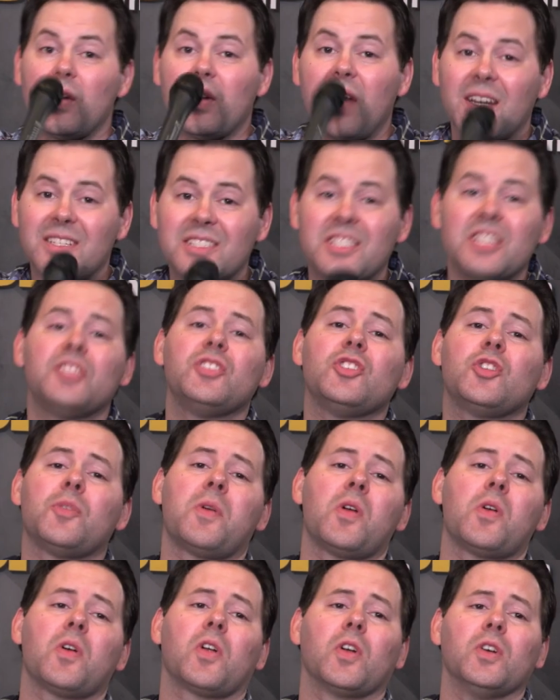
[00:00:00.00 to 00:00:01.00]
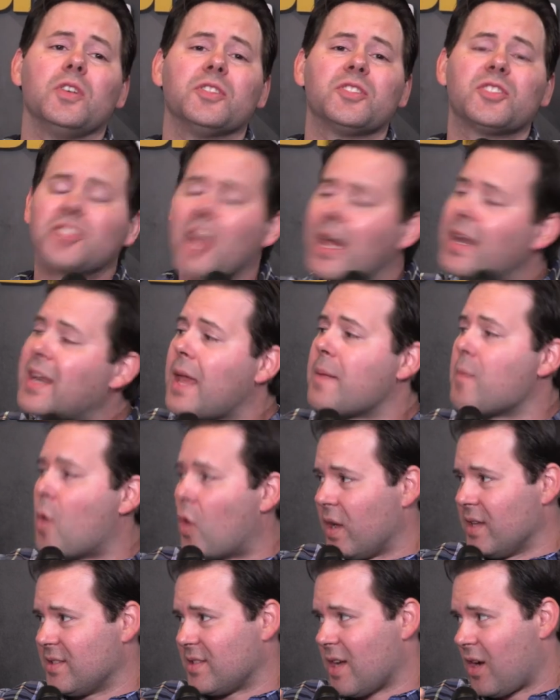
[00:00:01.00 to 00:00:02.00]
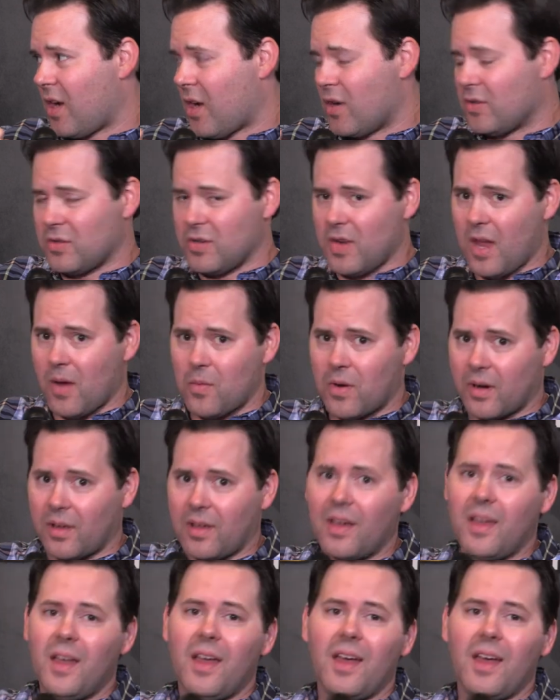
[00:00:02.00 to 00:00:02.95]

You can catch DC Superhero Girls Sunday mornings on Cartoon Network.